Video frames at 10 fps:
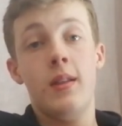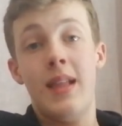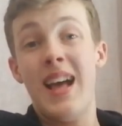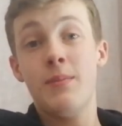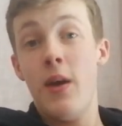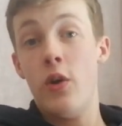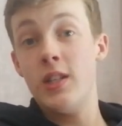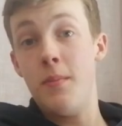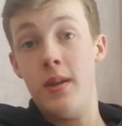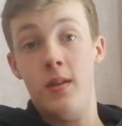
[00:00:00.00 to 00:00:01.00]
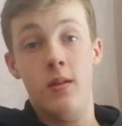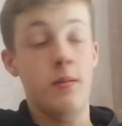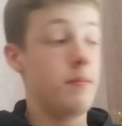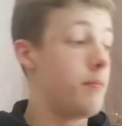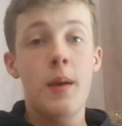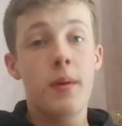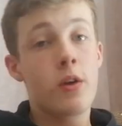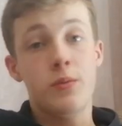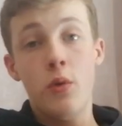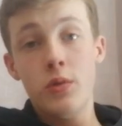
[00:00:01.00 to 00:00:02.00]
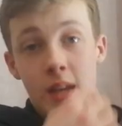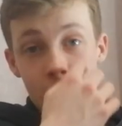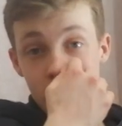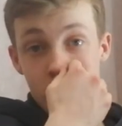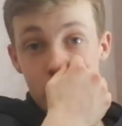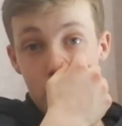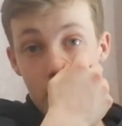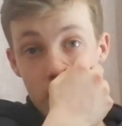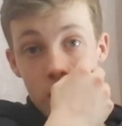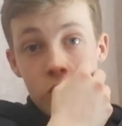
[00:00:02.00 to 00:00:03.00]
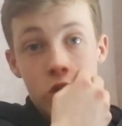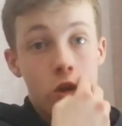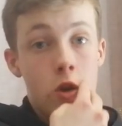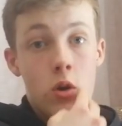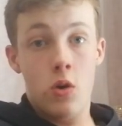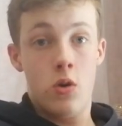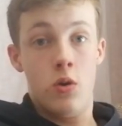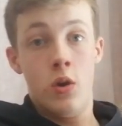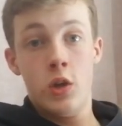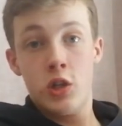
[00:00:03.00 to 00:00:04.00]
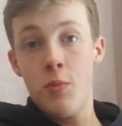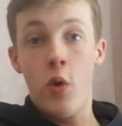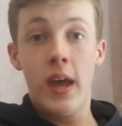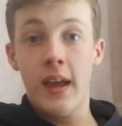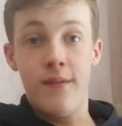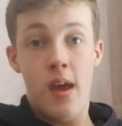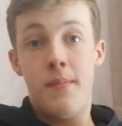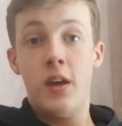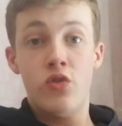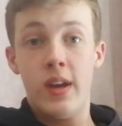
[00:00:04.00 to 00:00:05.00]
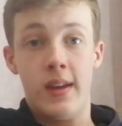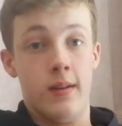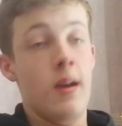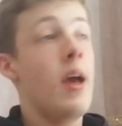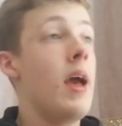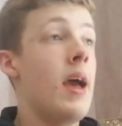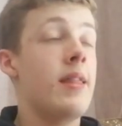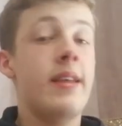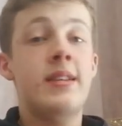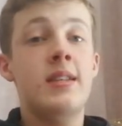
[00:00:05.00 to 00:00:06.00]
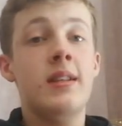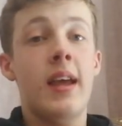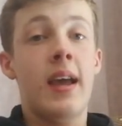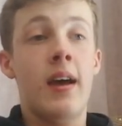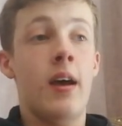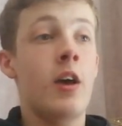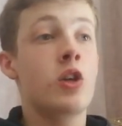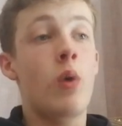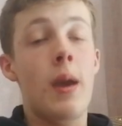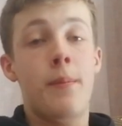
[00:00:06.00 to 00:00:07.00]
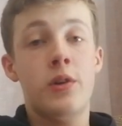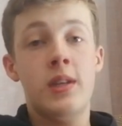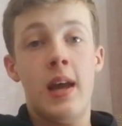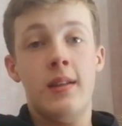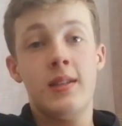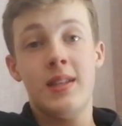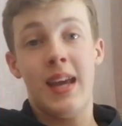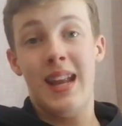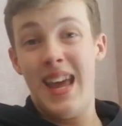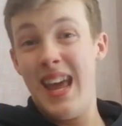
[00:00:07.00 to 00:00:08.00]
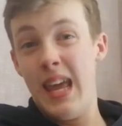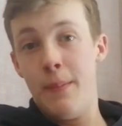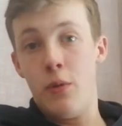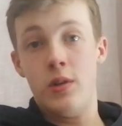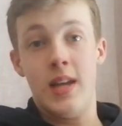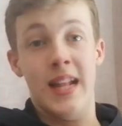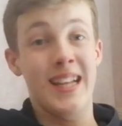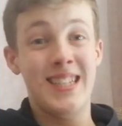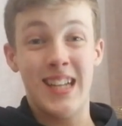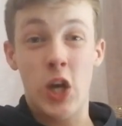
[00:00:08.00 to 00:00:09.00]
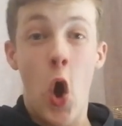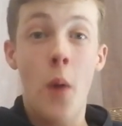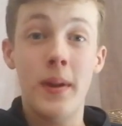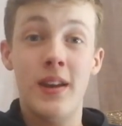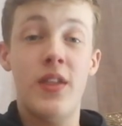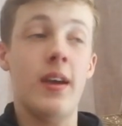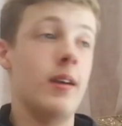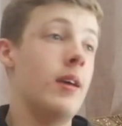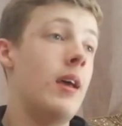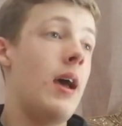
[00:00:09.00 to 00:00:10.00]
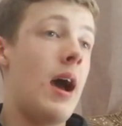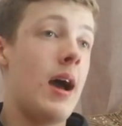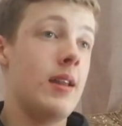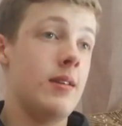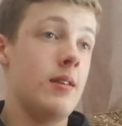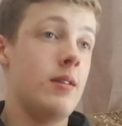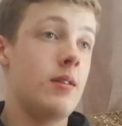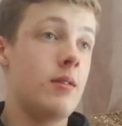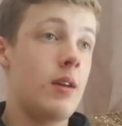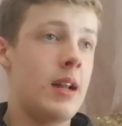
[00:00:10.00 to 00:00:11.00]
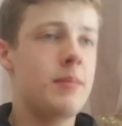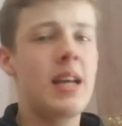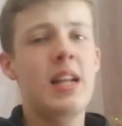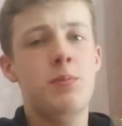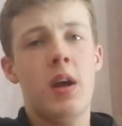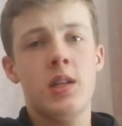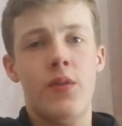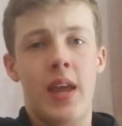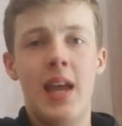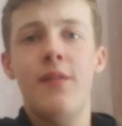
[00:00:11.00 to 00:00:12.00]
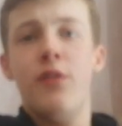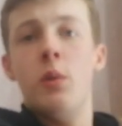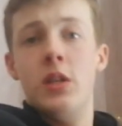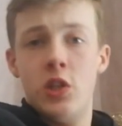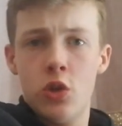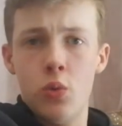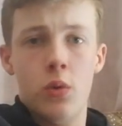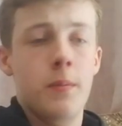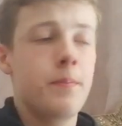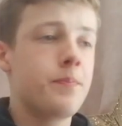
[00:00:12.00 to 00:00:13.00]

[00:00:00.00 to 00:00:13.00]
That's my honest opinion. Because most kids my age are smoking, vaping, and drinking. This isn't like a 20%, this is like an 80%. This is a common thing. And I'm saying this because of like influence at school.